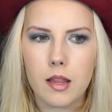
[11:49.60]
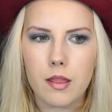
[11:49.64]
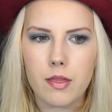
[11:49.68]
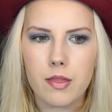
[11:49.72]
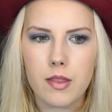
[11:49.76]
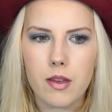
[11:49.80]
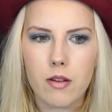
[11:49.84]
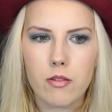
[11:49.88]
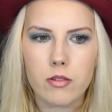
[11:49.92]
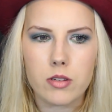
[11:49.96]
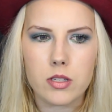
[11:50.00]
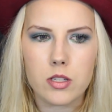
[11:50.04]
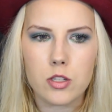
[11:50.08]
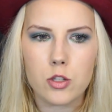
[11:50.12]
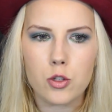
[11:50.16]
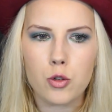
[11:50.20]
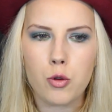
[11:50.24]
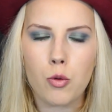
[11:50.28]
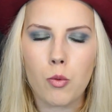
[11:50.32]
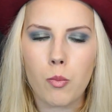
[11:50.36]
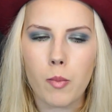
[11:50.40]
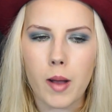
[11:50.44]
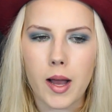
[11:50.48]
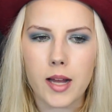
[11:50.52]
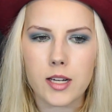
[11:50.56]
there's
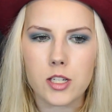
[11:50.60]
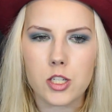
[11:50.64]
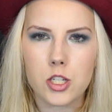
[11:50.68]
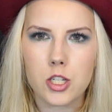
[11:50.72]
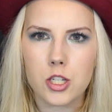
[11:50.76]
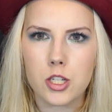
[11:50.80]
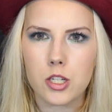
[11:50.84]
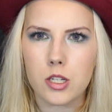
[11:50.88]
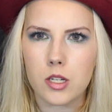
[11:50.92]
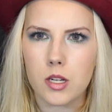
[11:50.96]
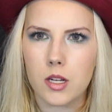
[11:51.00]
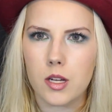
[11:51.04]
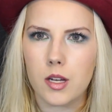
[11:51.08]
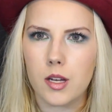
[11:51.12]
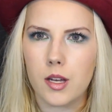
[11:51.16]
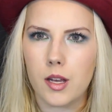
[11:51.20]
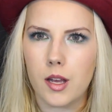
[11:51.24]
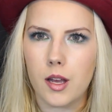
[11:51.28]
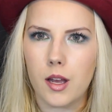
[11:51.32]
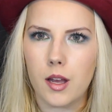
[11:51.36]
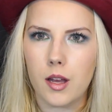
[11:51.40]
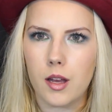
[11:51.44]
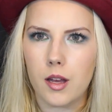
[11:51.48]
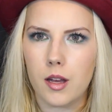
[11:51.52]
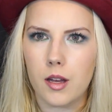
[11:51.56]
too much
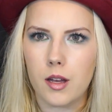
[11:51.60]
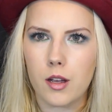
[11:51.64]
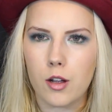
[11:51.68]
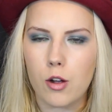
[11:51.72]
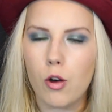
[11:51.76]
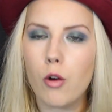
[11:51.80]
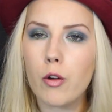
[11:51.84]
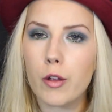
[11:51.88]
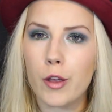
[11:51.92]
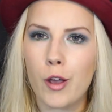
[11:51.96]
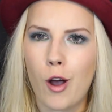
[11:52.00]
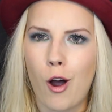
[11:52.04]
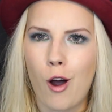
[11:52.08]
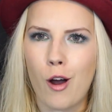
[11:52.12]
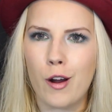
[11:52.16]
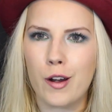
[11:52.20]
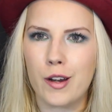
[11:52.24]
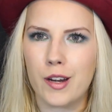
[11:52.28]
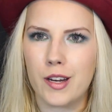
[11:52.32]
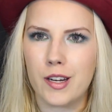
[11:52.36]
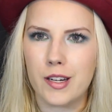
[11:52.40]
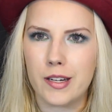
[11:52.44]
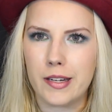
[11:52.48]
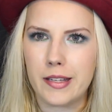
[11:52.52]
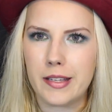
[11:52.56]
going
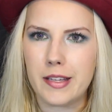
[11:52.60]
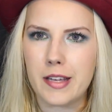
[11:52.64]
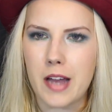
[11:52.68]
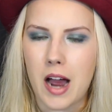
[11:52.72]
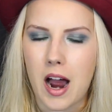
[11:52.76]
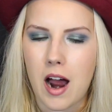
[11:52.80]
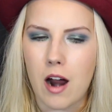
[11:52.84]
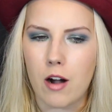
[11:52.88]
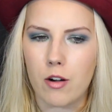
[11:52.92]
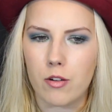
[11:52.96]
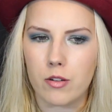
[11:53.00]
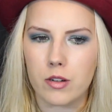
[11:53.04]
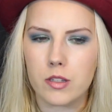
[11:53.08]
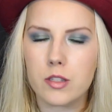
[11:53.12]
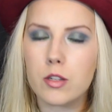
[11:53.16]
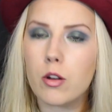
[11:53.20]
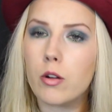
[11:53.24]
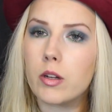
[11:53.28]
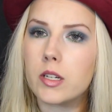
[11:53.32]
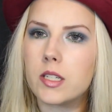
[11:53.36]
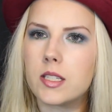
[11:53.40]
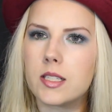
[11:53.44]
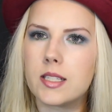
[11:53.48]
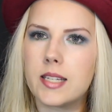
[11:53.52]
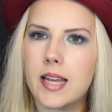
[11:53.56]
on in the ER,
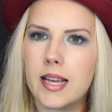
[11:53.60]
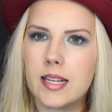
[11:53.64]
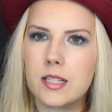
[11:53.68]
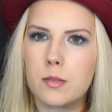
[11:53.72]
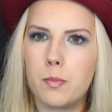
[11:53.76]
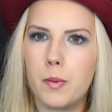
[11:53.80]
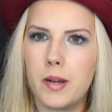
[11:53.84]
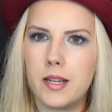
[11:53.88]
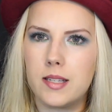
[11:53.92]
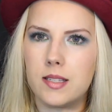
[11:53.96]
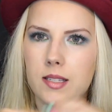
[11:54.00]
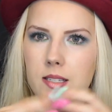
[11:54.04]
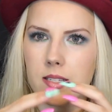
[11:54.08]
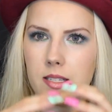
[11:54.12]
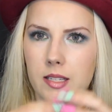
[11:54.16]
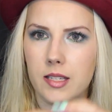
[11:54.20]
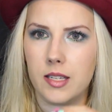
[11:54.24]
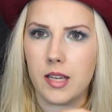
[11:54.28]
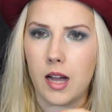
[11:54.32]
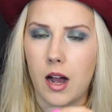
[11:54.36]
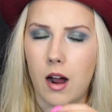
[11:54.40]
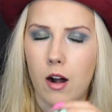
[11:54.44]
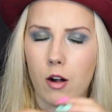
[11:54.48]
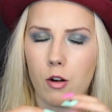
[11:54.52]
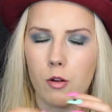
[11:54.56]
so it takes place in
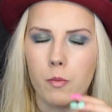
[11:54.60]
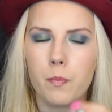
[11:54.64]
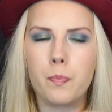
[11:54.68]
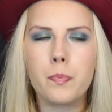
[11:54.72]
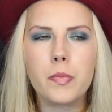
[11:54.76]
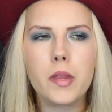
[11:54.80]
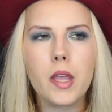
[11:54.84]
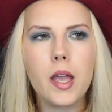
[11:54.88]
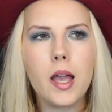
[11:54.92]
the ER.